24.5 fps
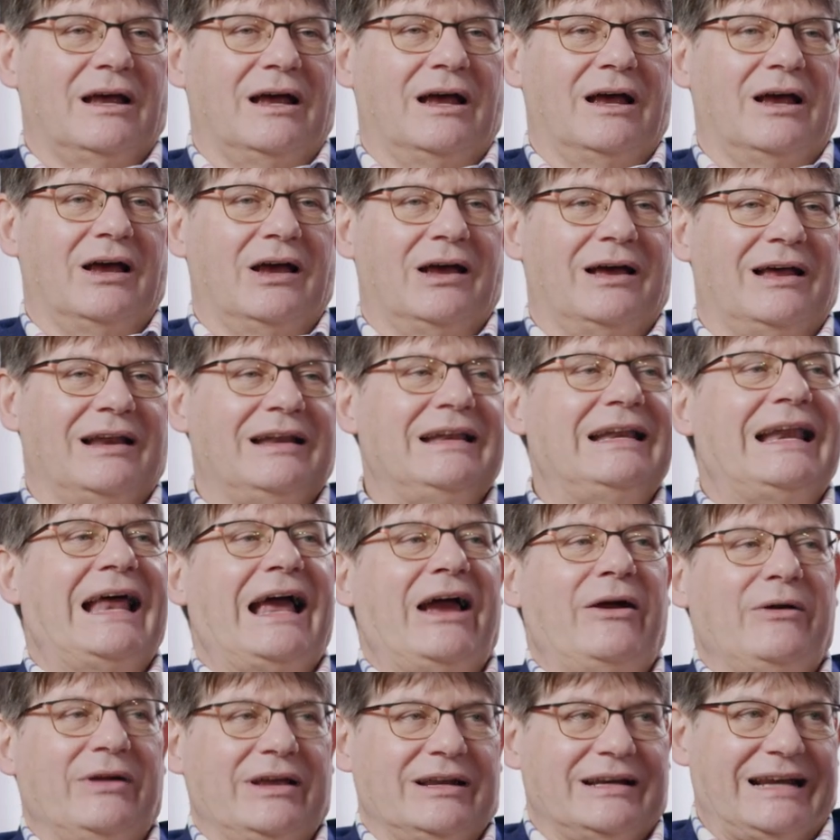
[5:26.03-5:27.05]

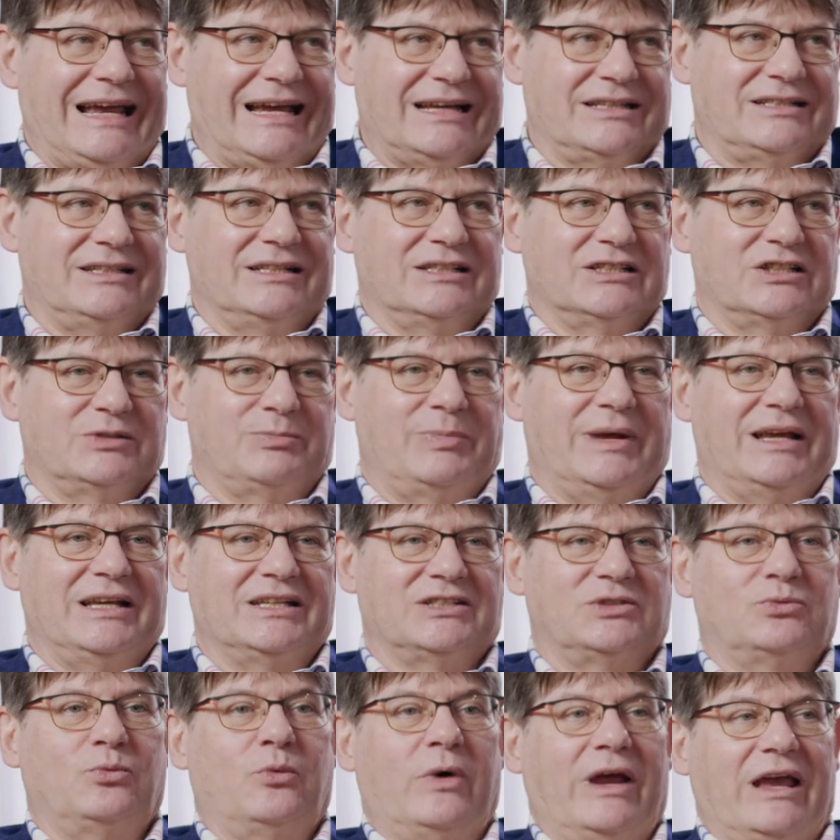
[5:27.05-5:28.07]
allowing an acting
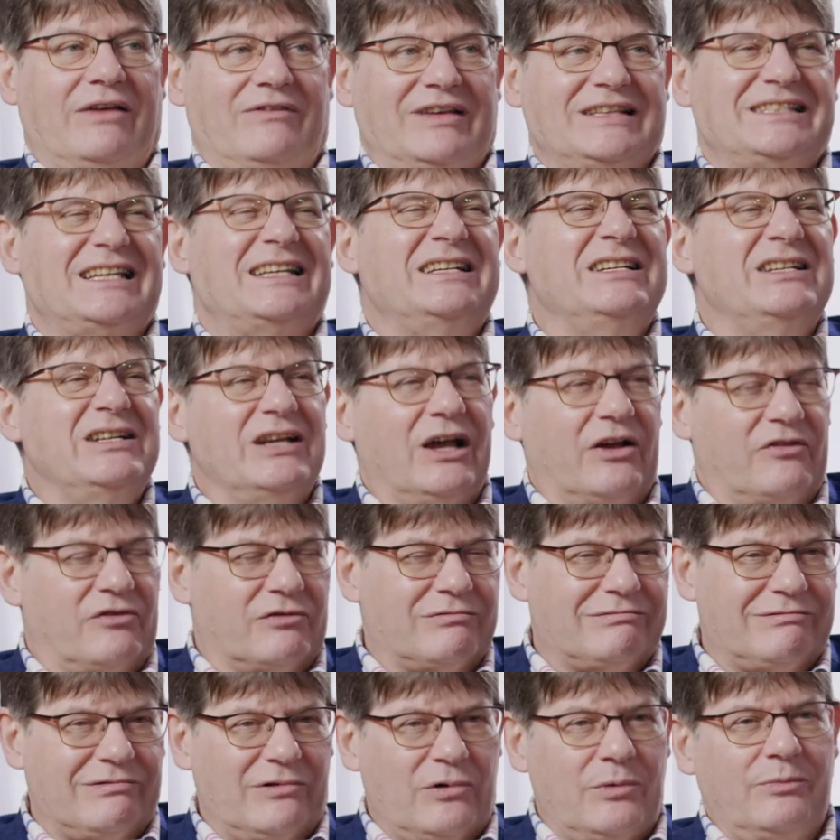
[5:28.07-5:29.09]
space where there's enough
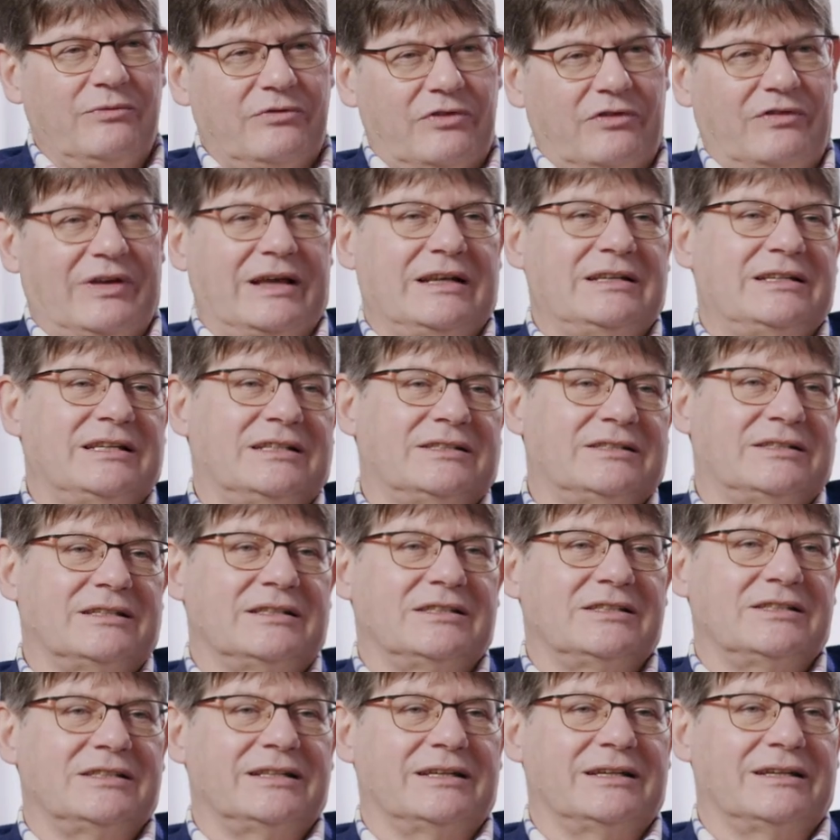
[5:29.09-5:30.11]
room for that
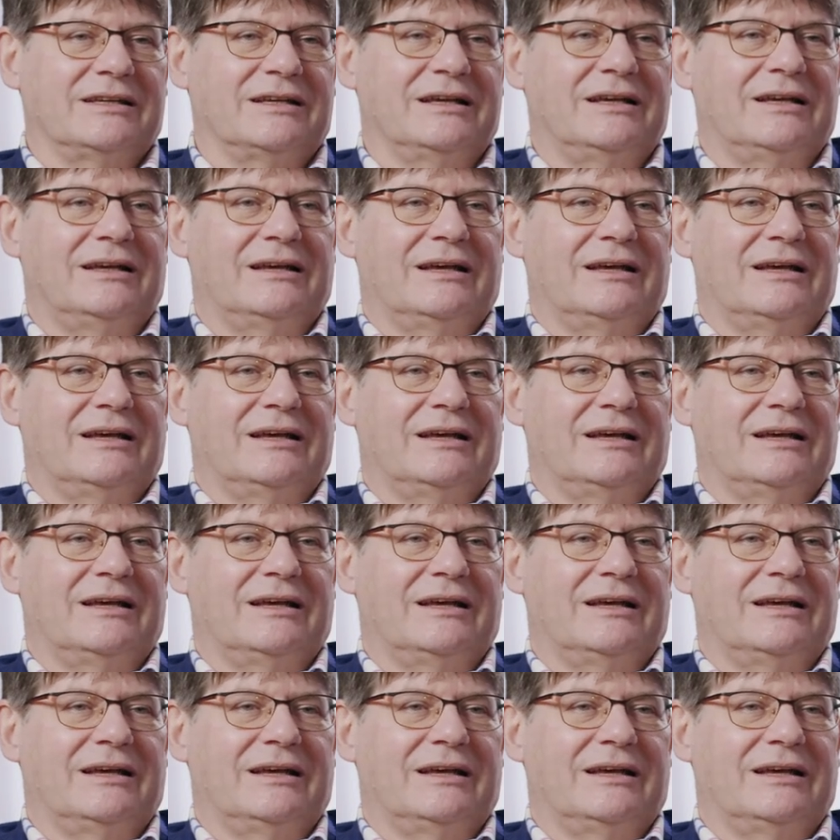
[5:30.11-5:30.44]
distancing